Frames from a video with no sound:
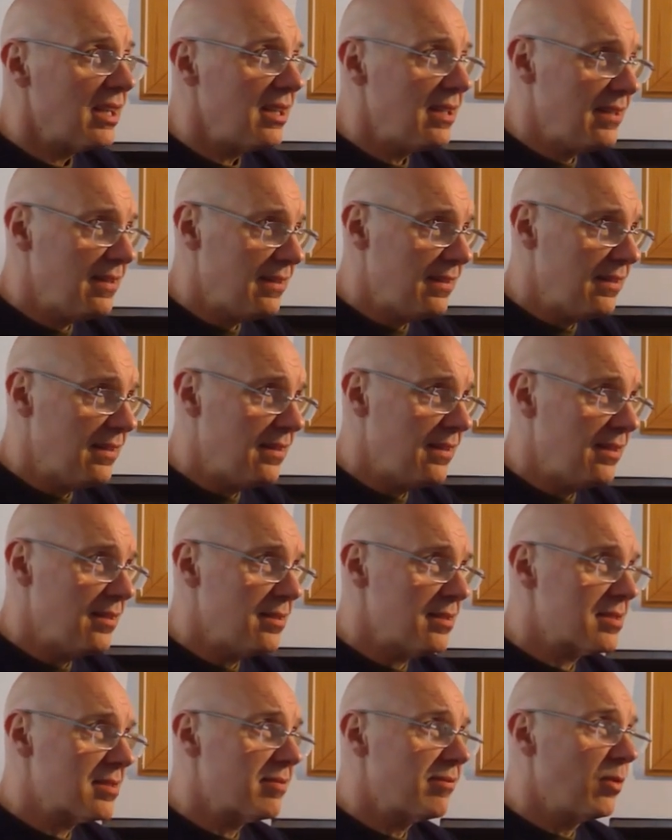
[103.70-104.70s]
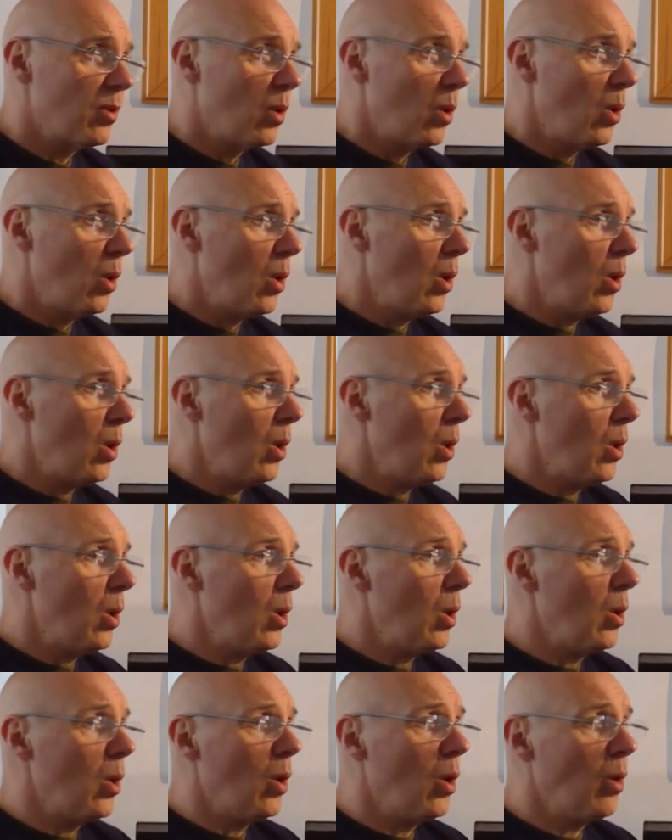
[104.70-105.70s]
His
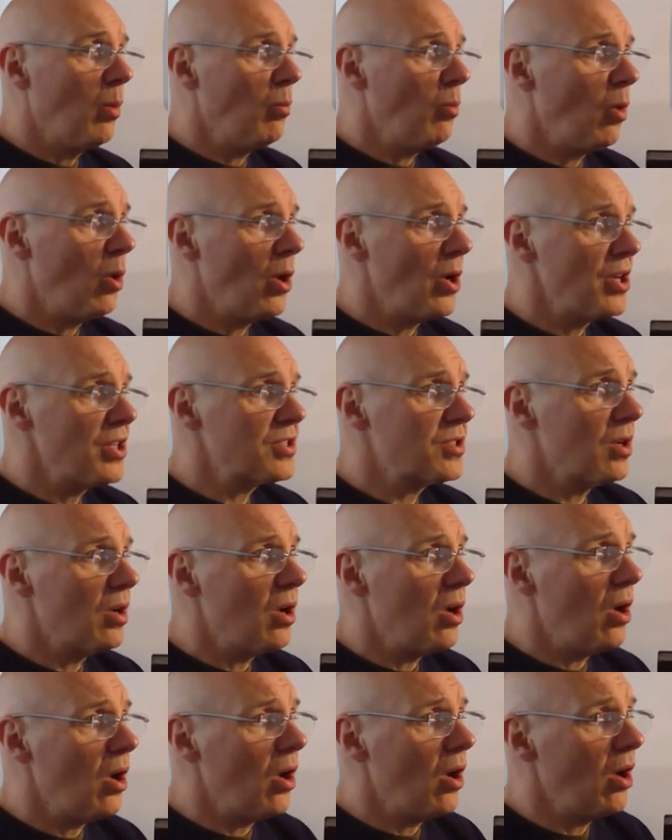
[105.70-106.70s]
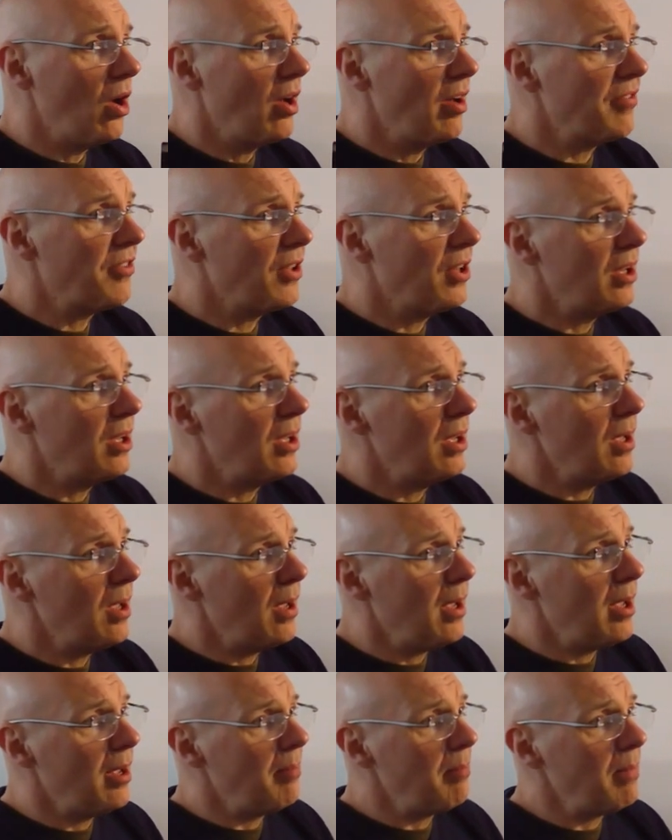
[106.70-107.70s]
form was of
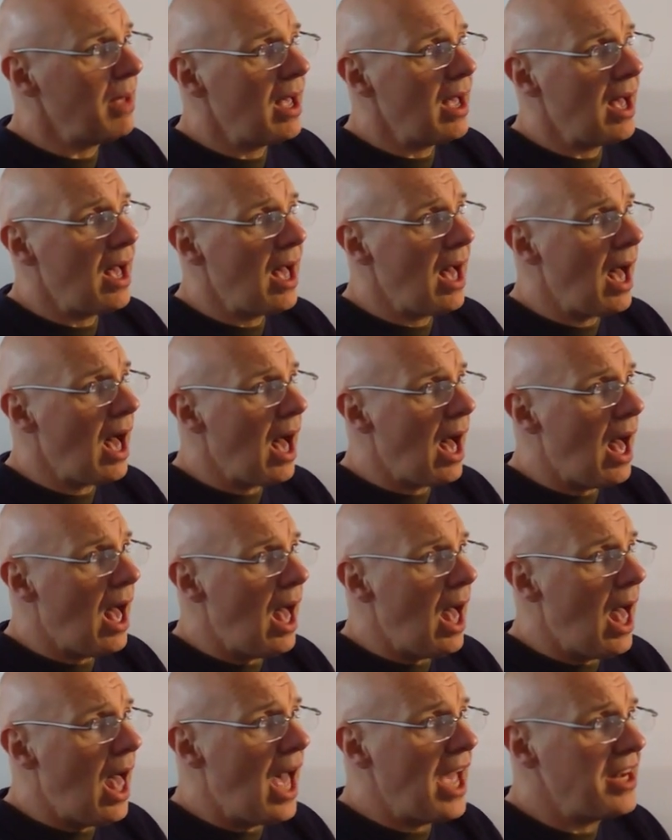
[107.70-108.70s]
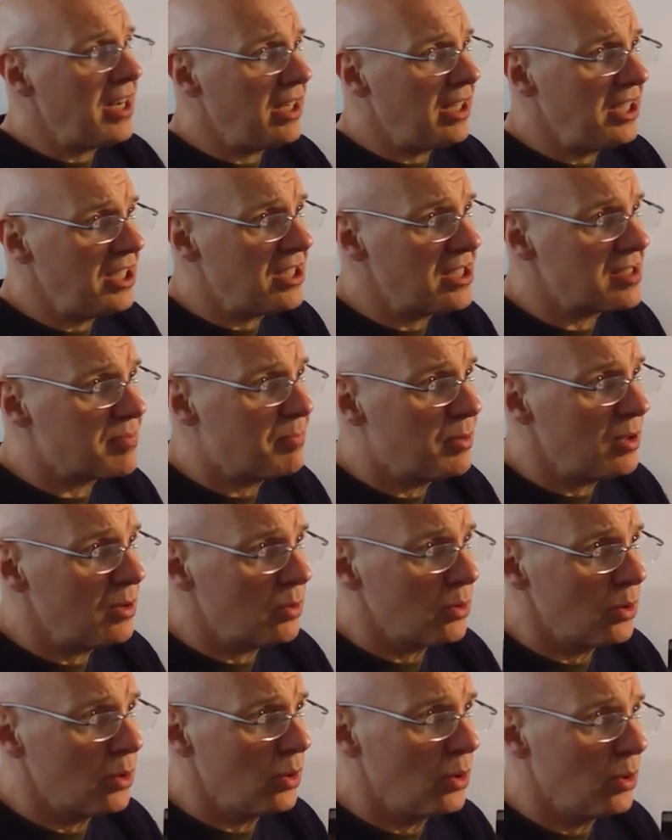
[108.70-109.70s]
the manliest
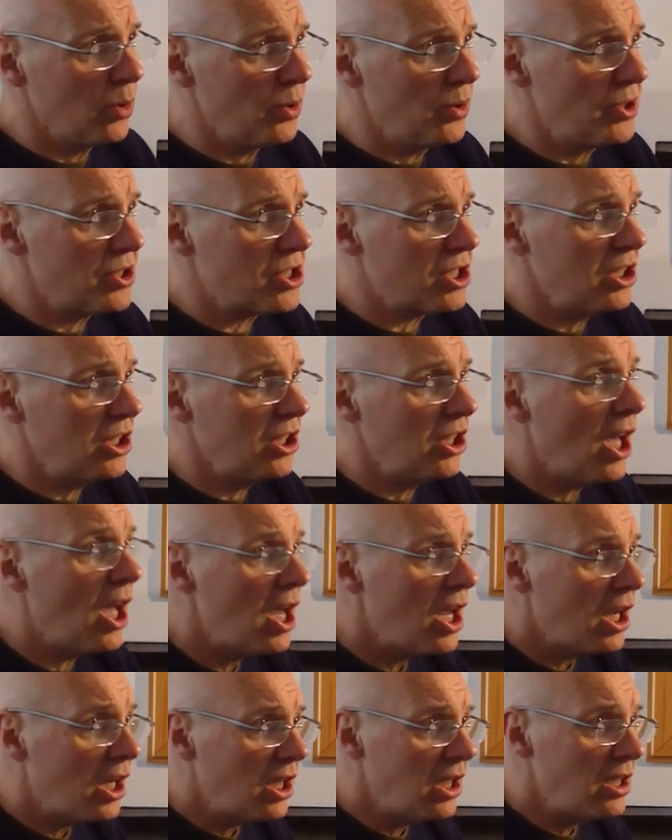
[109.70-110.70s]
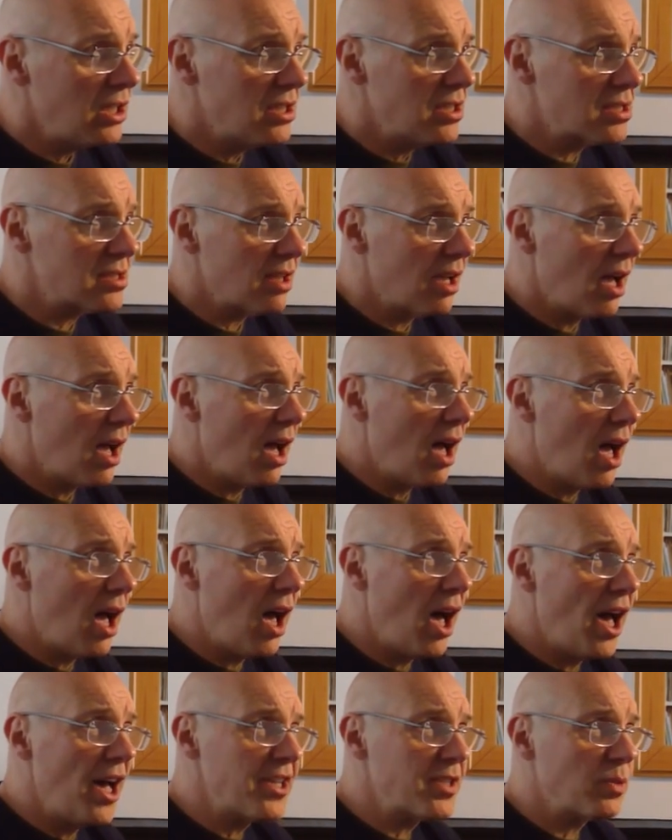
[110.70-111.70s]
beauty, his
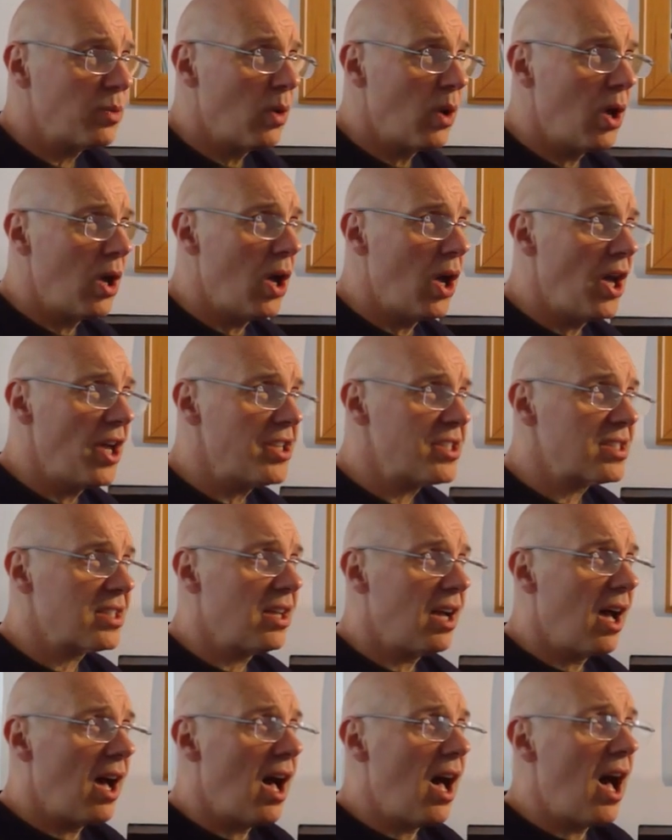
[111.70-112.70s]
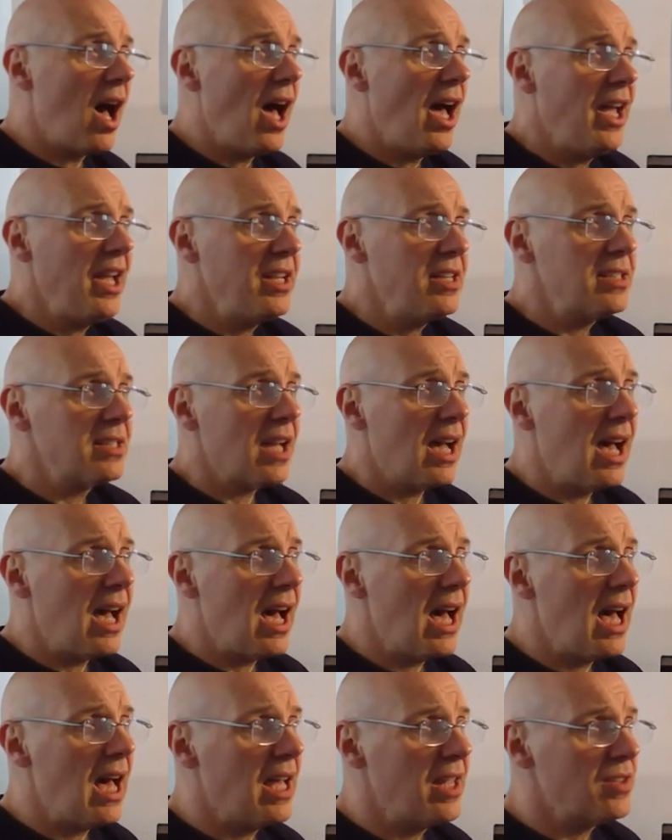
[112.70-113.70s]
heart was kind
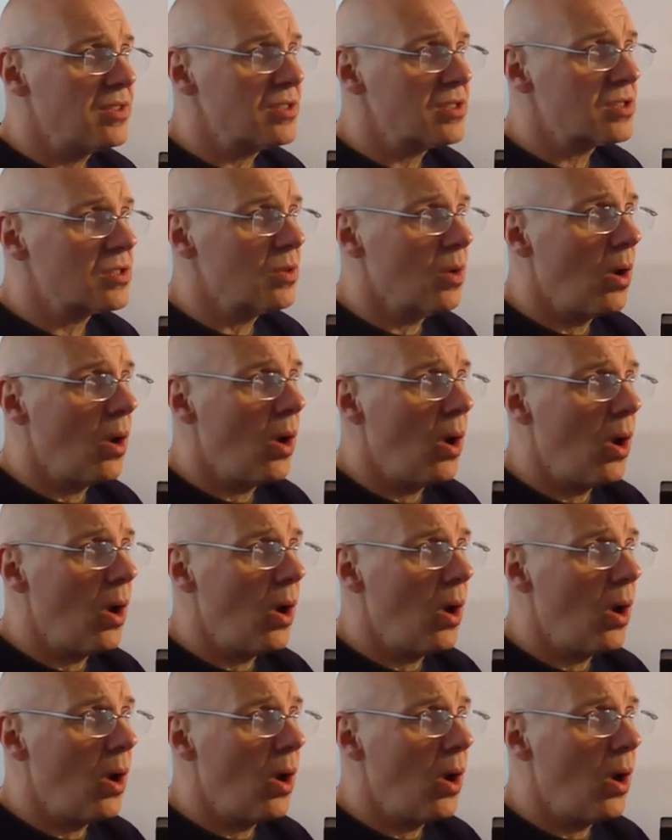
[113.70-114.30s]
and soft.